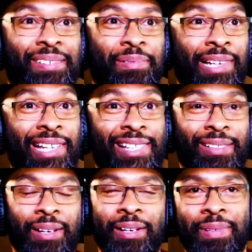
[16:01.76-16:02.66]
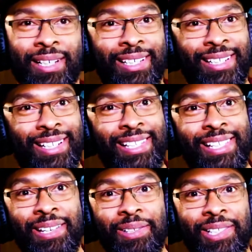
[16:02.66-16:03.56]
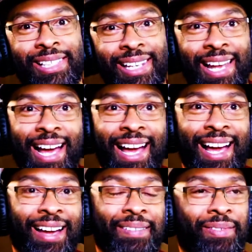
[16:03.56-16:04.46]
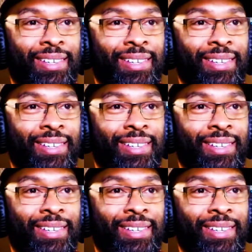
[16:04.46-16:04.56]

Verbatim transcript: At least, oh my goodness, at least he knows she's alive.